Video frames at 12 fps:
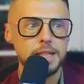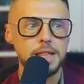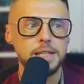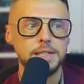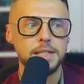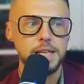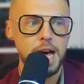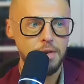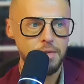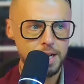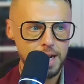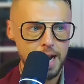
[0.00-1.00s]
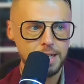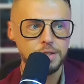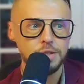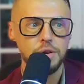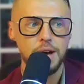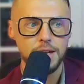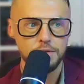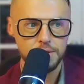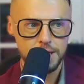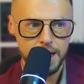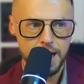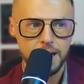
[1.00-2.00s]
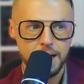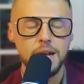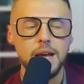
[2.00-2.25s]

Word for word: This is how I got to 100K.